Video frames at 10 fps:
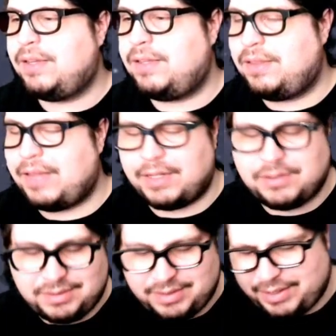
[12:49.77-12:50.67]

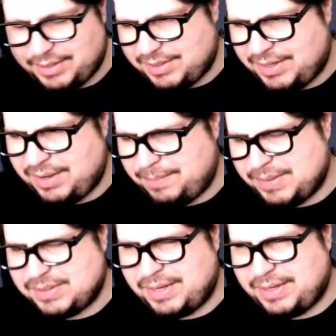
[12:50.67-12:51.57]
That's... Dang it,
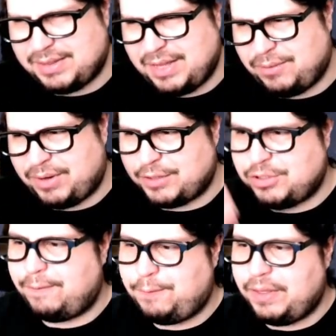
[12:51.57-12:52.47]
I got that wrong. I
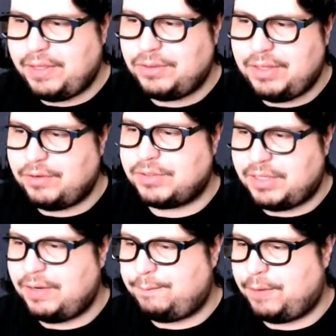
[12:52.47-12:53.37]
should have fully healed the
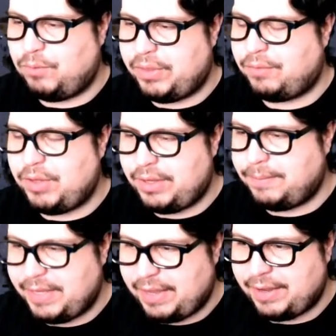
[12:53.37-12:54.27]
Giratina in front with everything in
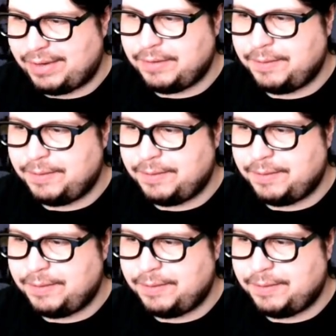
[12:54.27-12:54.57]
my hand.